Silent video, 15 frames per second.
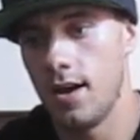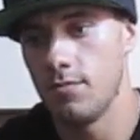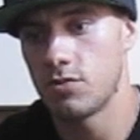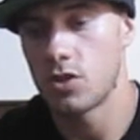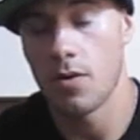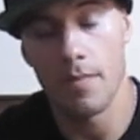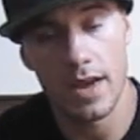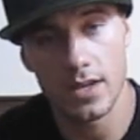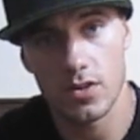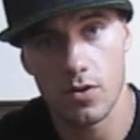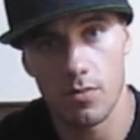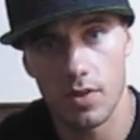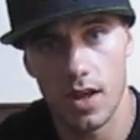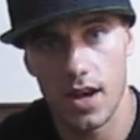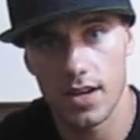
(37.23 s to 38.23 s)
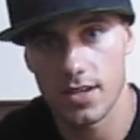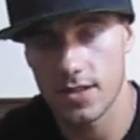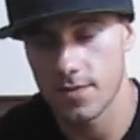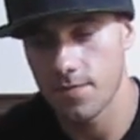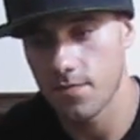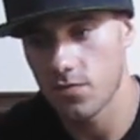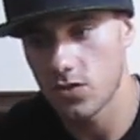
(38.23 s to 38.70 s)
So mental
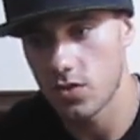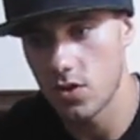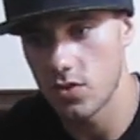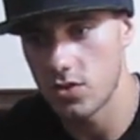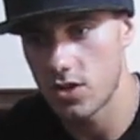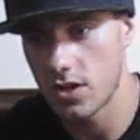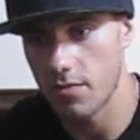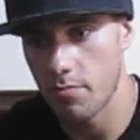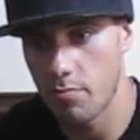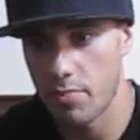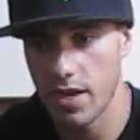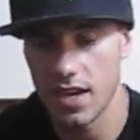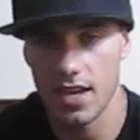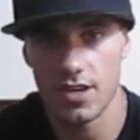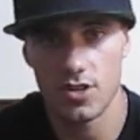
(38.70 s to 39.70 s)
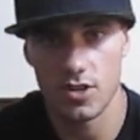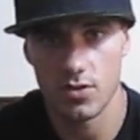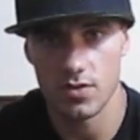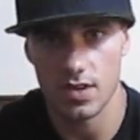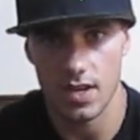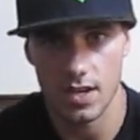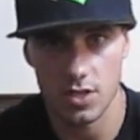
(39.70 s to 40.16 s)
blocks. Those are big
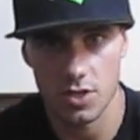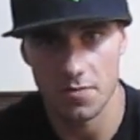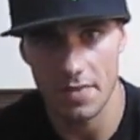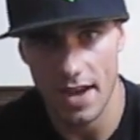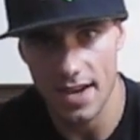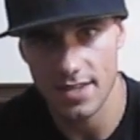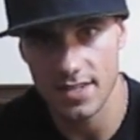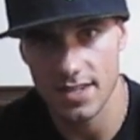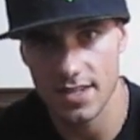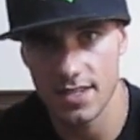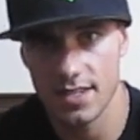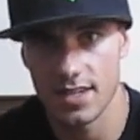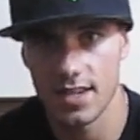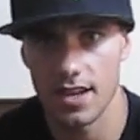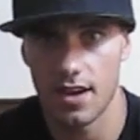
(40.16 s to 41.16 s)
issues in gymnastics